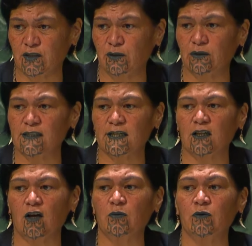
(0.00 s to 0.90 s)
call is a
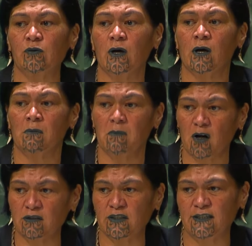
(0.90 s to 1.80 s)
global
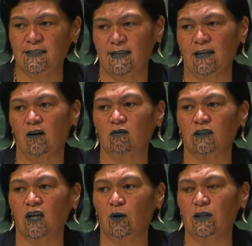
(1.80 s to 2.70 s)

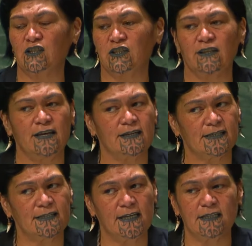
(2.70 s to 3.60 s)
multi-stakeholder coalition that
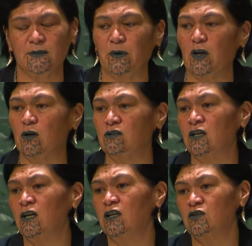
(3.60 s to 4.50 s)
extends beyond
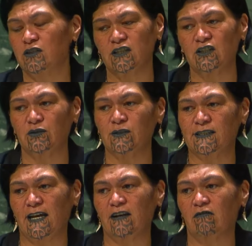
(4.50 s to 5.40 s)
traditional
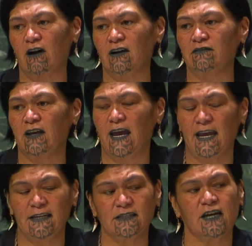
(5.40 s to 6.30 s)
statecraft
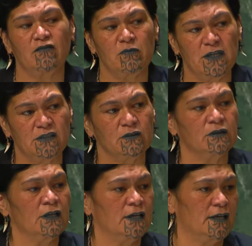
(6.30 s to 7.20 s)
and
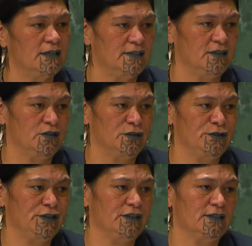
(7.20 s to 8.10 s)
governmental
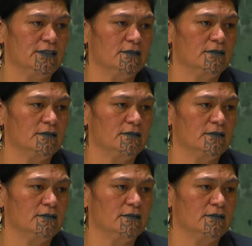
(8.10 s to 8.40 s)
institutions.